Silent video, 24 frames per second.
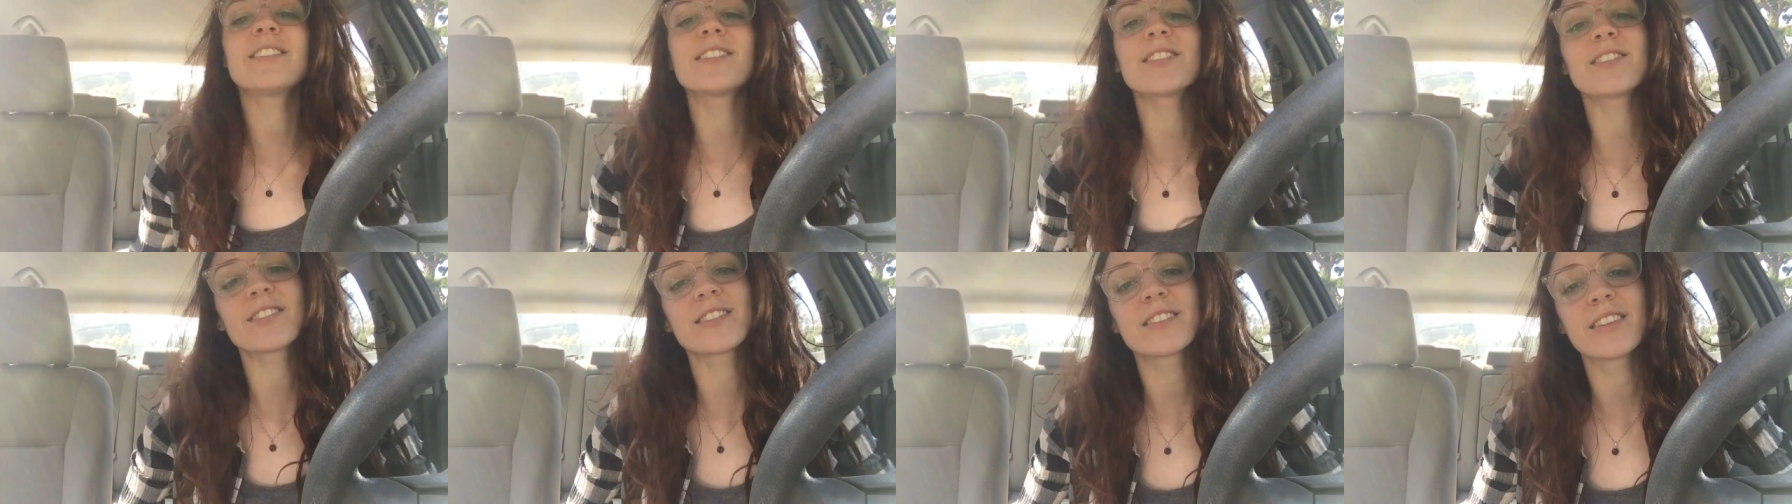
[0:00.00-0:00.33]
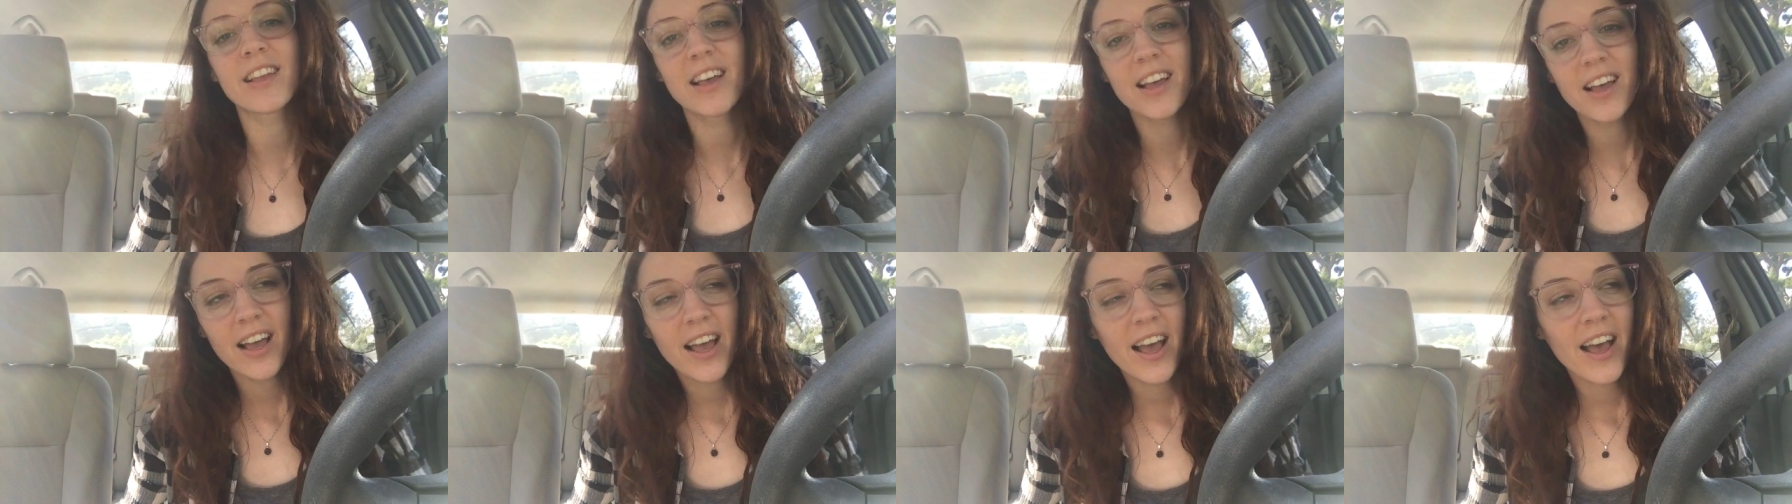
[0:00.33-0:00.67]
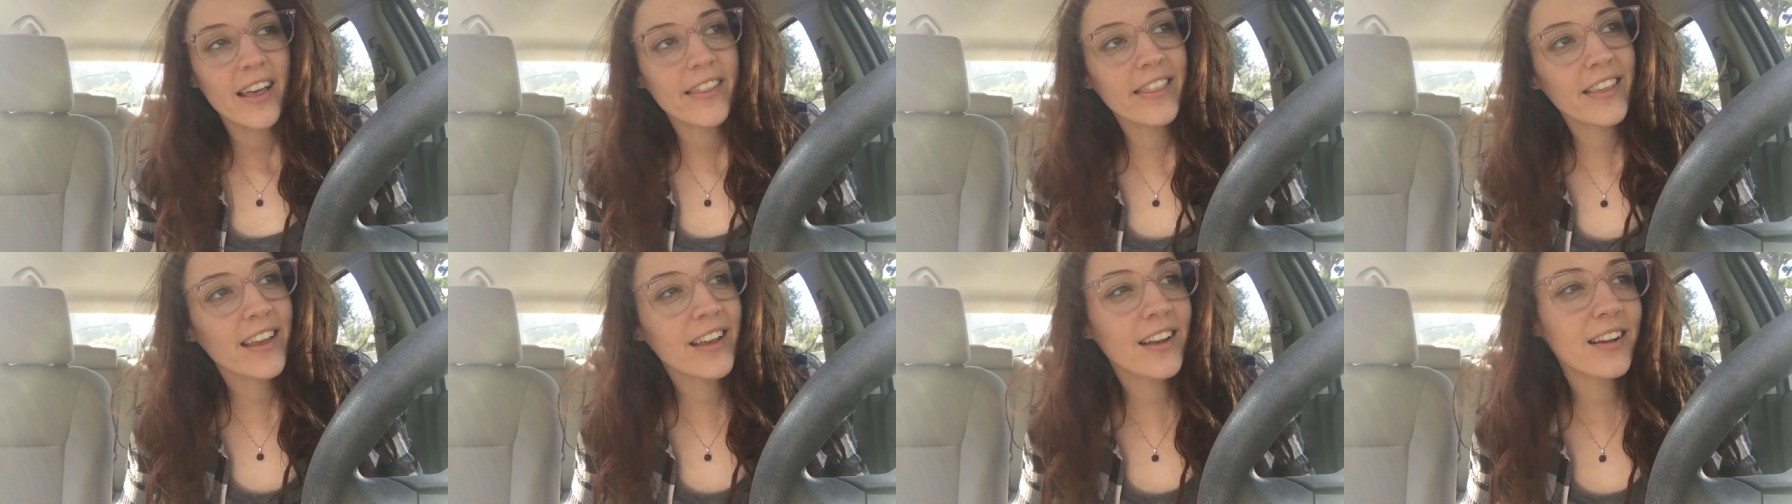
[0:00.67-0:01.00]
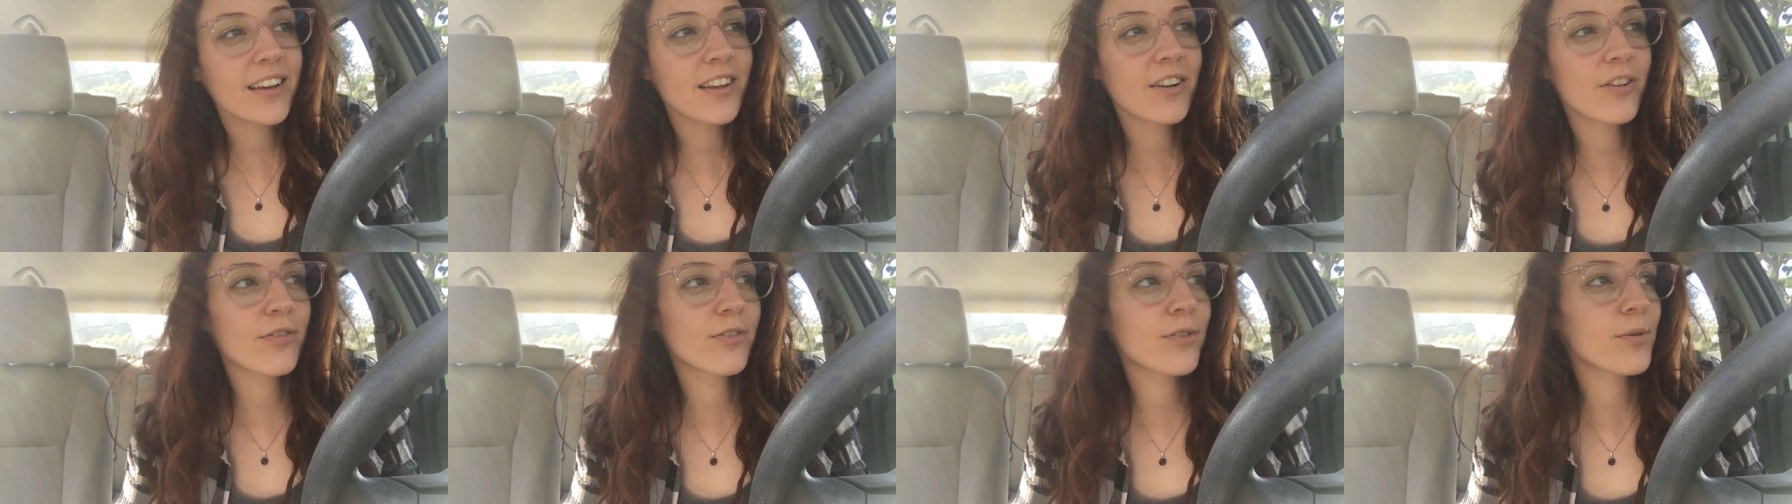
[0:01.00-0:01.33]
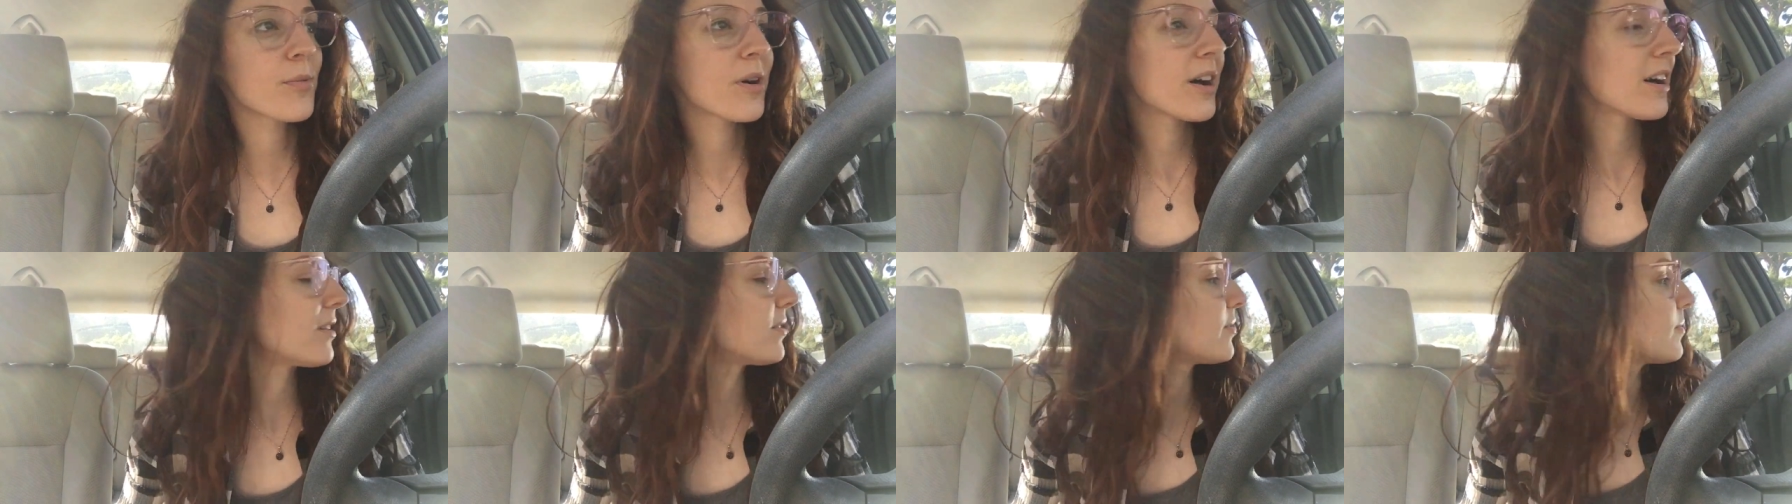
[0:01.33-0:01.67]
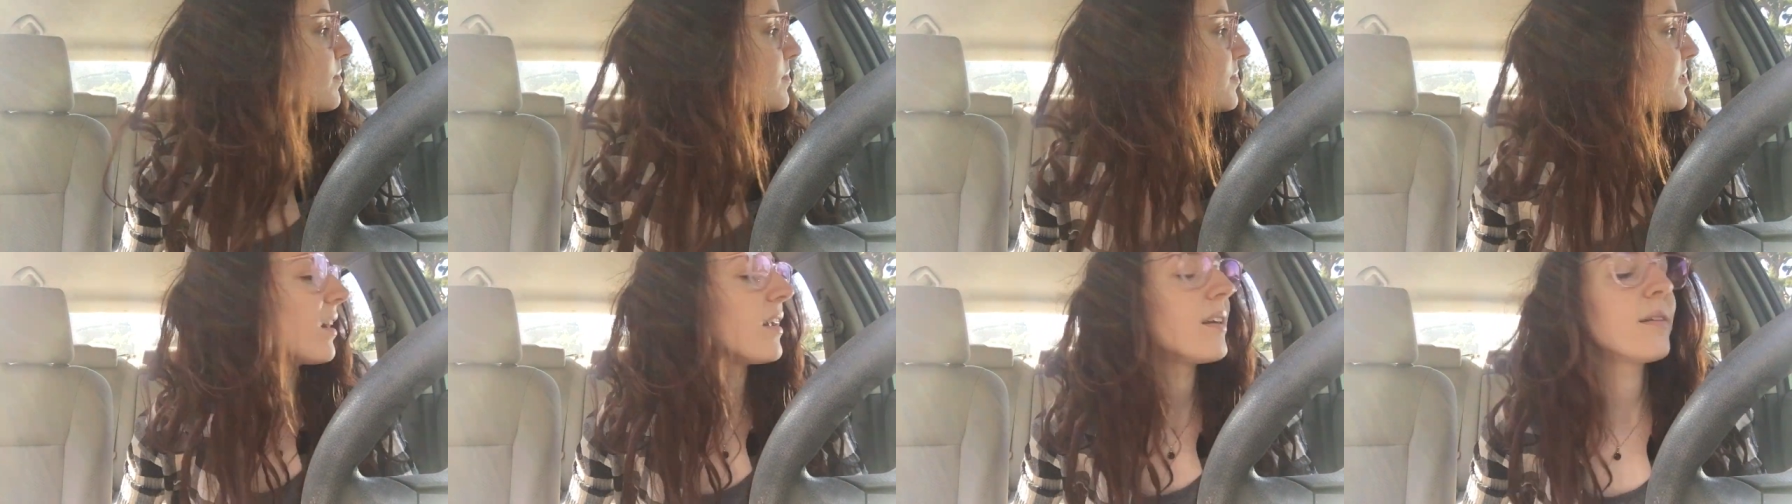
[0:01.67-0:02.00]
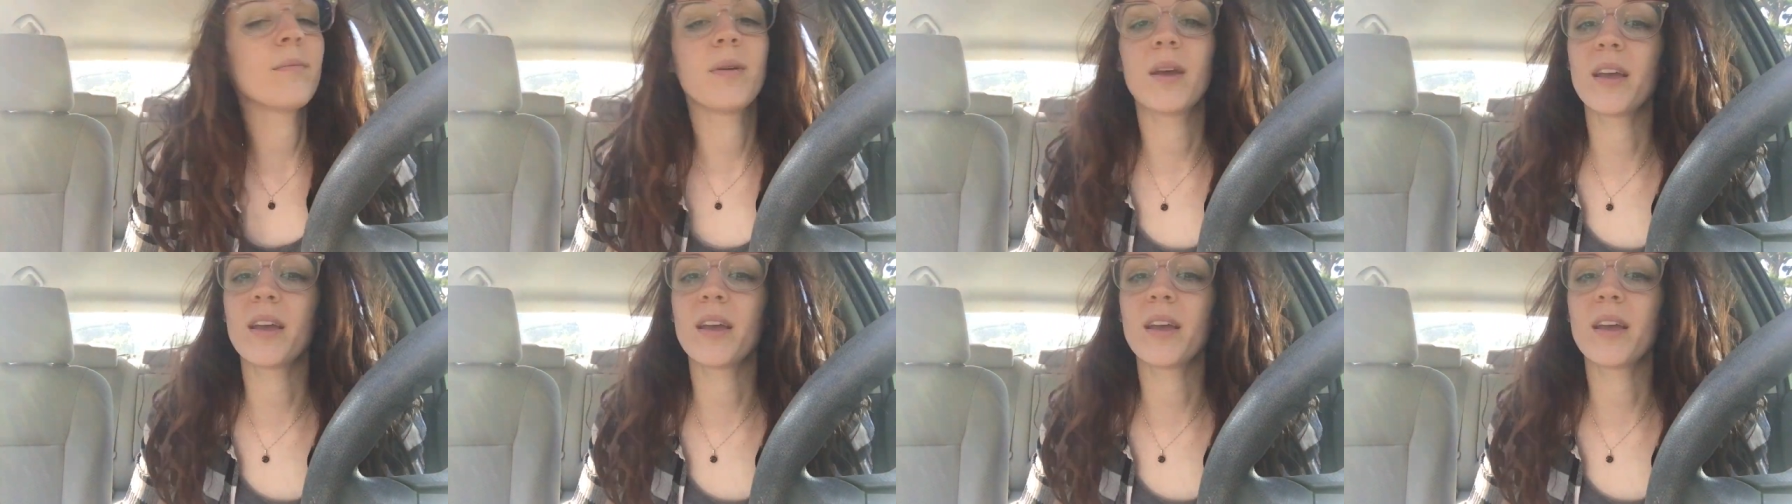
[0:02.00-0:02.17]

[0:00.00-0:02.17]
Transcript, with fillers: just think I get overwhelmed on